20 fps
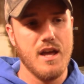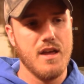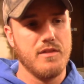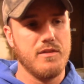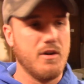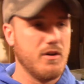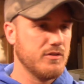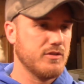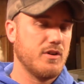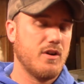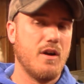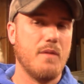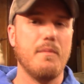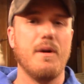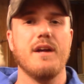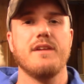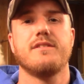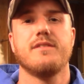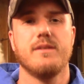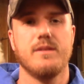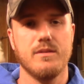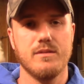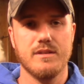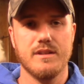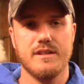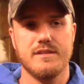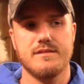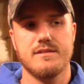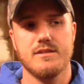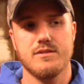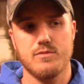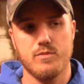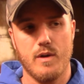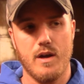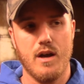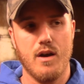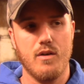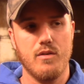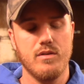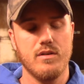Those are on my to-do list as
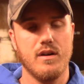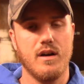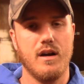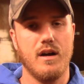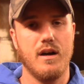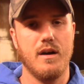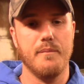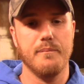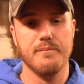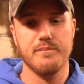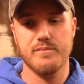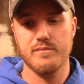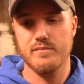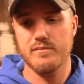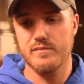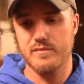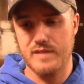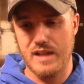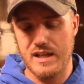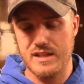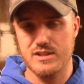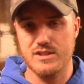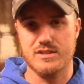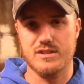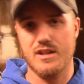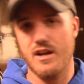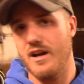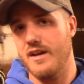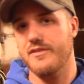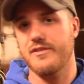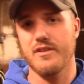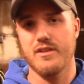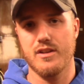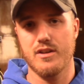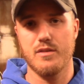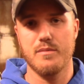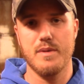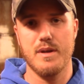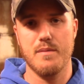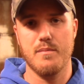well. They just cost a
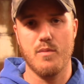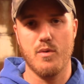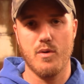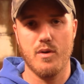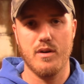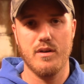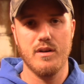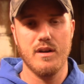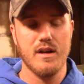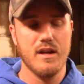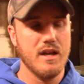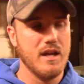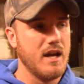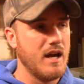little bit more.